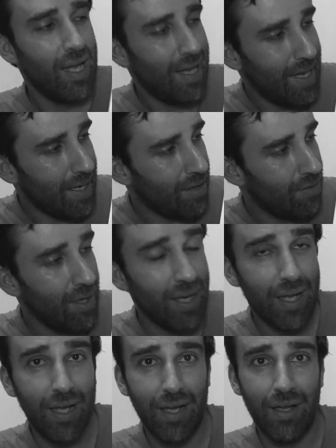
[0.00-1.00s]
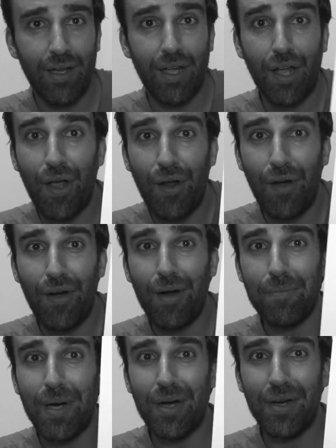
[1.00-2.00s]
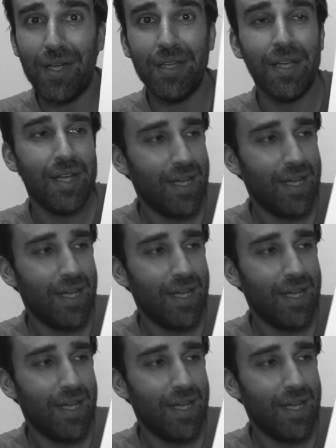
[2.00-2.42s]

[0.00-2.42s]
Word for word: I really uh, care about it,